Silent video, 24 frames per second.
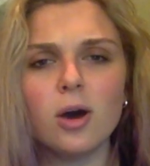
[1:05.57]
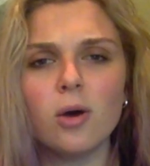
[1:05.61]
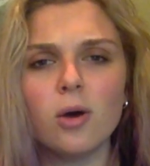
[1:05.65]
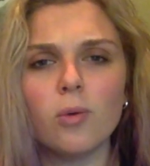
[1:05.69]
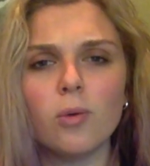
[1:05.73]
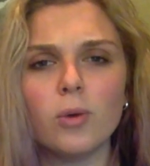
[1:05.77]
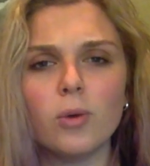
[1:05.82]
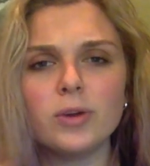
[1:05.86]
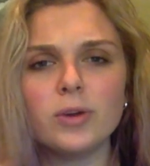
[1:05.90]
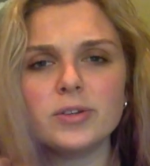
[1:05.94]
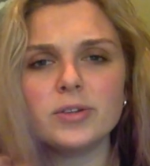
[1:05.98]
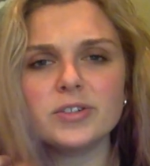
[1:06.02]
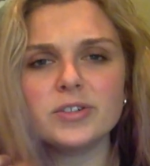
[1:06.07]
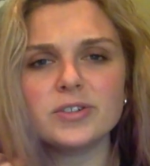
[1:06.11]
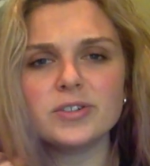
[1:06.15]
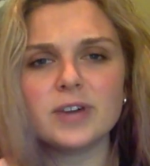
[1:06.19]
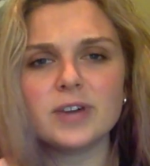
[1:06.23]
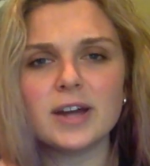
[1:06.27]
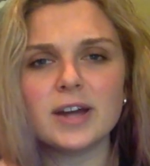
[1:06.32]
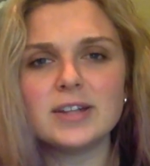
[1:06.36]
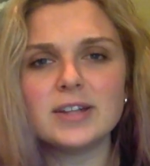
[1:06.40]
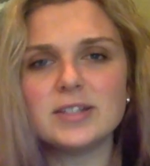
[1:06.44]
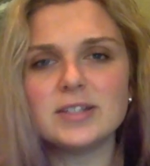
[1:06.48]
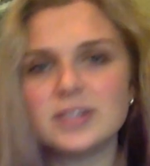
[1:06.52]
What
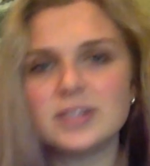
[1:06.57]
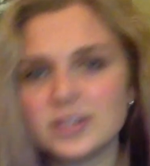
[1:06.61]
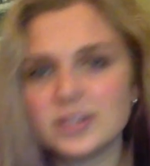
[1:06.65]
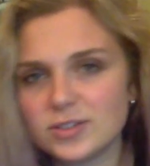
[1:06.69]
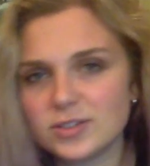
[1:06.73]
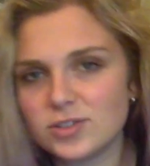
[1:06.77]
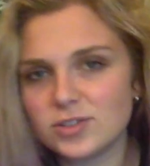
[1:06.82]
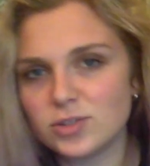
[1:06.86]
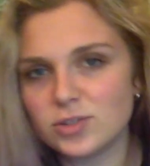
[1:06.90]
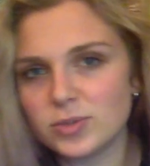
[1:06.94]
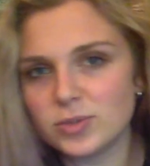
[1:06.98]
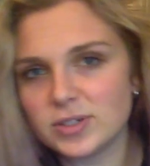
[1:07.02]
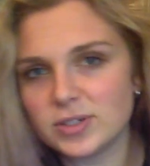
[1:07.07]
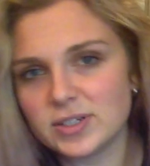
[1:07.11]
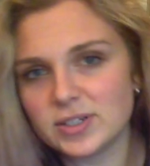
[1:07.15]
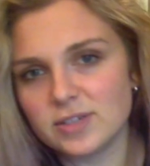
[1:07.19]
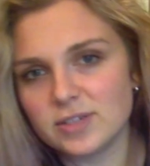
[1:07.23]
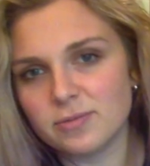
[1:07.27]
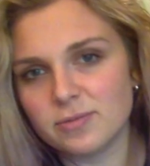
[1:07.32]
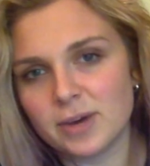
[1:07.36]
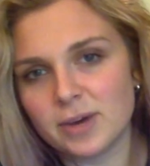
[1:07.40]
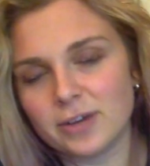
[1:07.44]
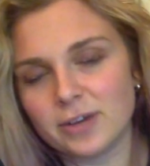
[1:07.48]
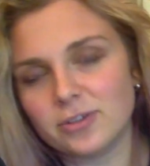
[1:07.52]
ideas do we see
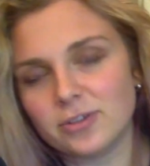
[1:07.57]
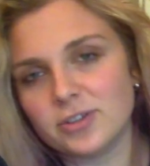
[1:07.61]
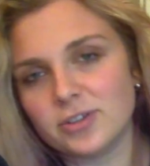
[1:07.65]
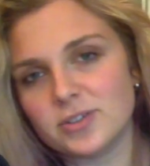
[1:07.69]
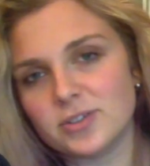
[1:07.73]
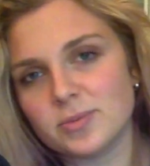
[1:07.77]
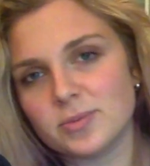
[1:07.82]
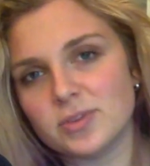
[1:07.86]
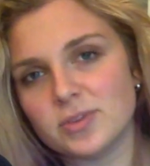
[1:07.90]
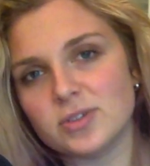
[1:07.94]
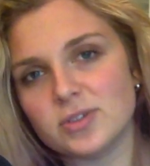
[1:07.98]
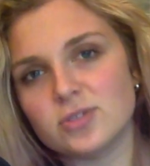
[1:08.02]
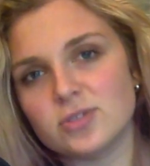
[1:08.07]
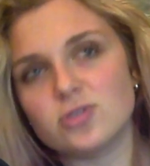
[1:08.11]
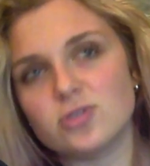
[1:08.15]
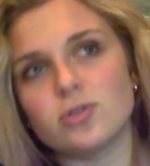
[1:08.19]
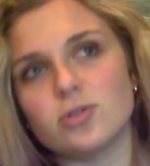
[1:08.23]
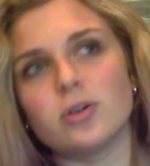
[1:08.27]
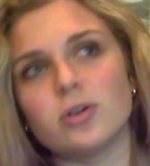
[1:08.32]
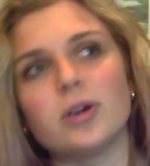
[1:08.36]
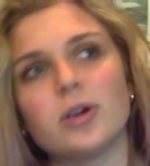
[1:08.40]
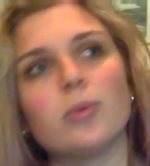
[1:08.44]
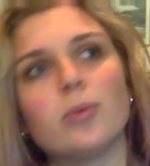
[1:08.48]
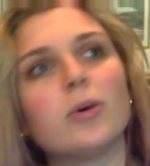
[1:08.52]
of modernism in this
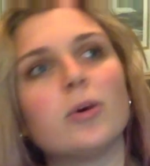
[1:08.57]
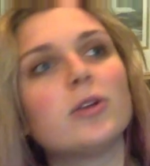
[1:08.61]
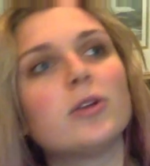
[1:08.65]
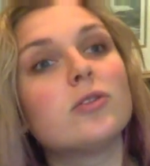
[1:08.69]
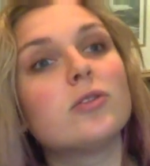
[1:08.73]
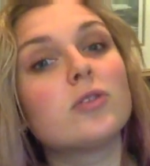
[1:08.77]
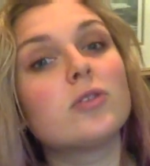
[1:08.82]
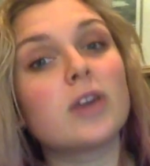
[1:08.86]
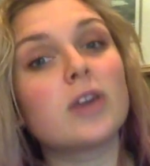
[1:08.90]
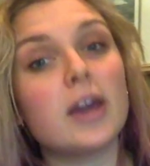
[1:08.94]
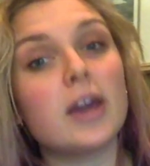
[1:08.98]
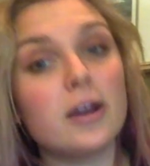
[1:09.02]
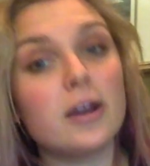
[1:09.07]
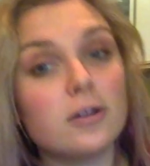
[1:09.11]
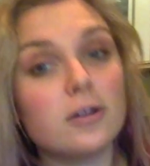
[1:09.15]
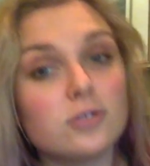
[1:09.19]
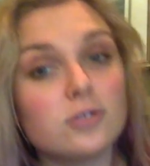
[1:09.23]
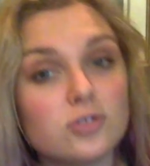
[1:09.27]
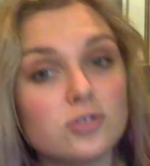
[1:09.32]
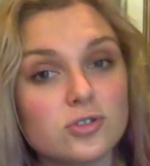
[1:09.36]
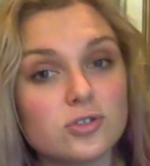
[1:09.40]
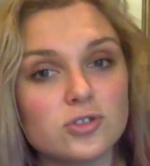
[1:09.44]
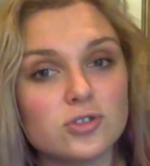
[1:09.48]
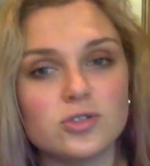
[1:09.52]
story? What do the
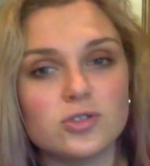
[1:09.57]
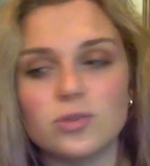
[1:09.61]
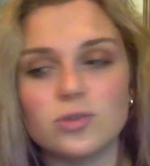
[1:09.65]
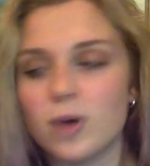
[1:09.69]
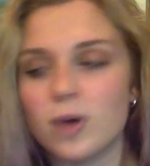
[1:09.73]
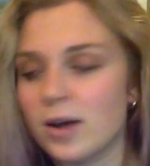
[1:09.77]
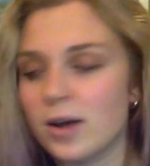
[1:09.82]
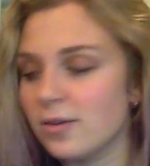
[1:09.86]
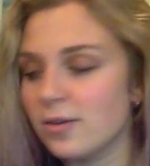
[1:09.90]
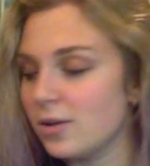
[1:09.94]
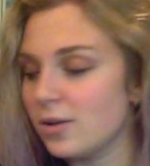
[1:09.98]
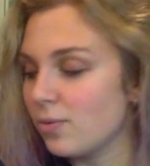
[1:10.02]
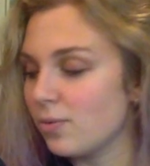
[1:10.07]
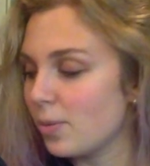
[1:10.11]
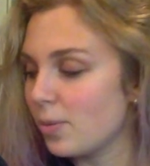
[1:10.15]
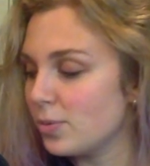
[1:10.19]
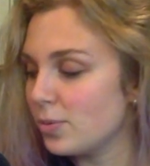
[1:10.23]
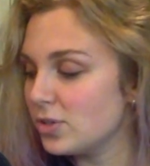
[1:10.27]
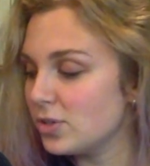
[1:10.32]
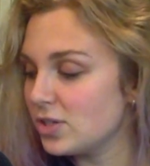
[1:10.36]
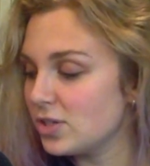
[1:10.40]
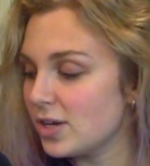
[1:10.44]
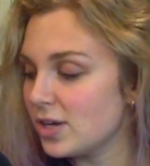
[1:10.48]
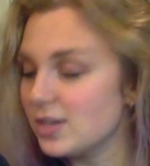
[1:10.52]
characters do? How do they
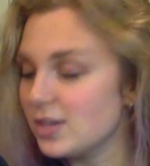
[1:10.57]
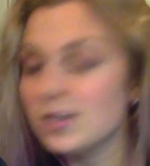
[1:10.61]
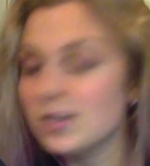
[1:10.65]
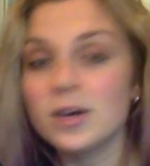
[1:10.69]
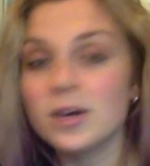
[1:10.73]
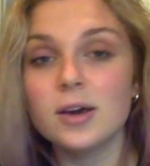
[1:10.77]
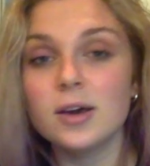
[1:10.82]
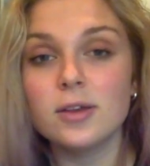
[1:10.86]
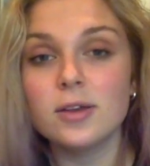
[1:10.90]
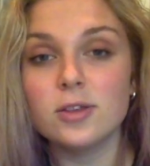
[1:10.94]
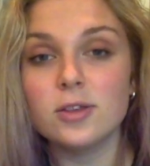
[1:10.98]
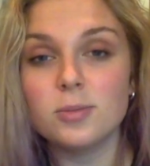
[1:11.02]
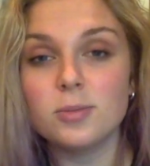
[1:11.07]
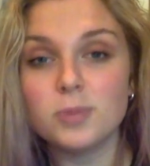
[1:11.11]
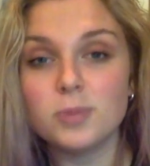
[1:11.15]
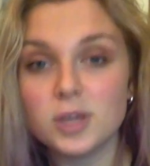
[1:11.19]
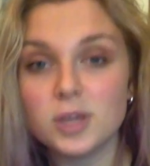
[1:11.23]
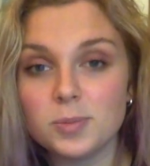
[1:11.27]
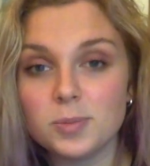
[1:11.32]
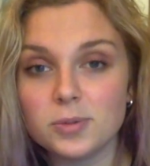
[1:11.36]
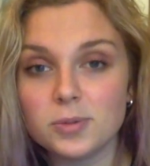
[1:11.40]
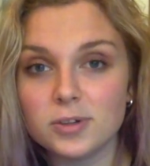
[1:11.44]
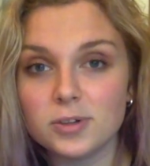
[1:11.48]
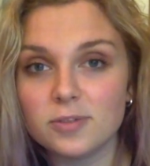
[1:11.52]
represent the
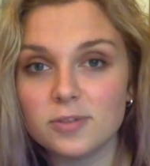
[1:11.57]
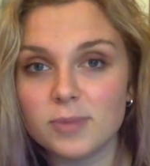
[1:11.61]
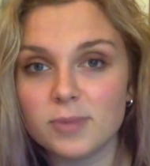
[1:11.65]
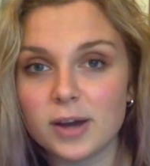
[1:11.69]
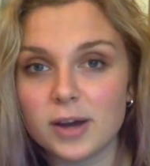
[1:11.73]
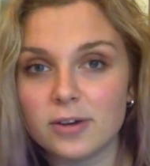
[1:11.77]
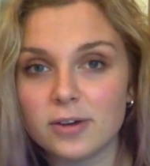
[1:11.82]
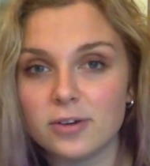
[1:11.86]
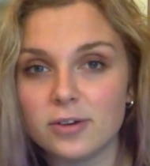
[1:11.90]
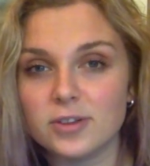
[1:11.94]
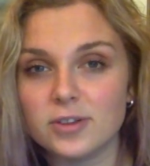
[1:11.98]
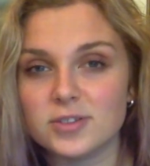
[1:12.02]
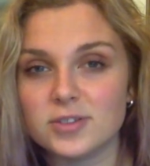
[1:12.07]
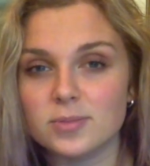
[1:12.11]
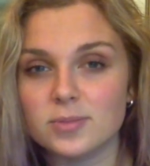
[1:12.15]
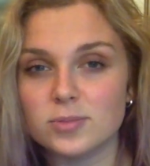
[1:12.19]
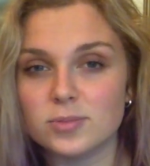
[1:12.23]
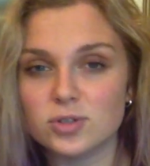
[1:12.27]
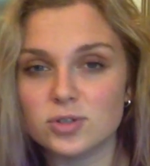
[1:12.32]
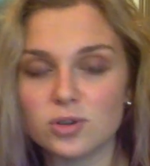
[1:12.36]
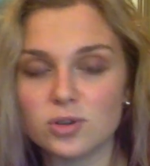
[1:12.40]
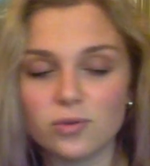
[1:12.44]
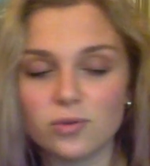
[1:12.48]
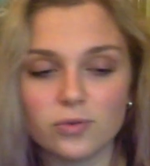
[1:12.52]
people of modernism?
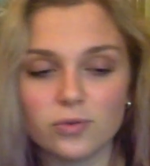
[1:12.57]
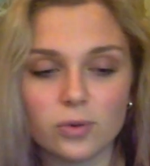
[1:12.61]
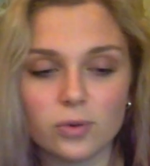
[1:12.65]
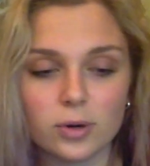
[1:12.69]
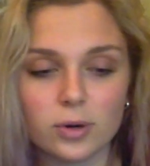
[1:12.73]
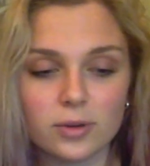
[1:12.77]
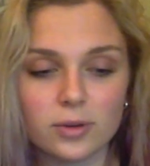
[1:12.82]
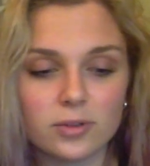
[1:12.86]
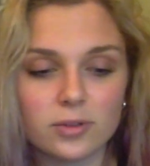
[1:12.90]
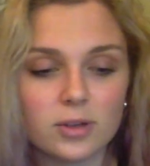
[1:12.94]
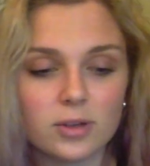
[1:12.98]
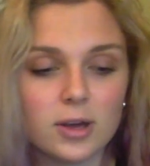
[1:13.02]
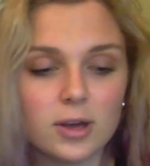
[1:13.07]
So forth.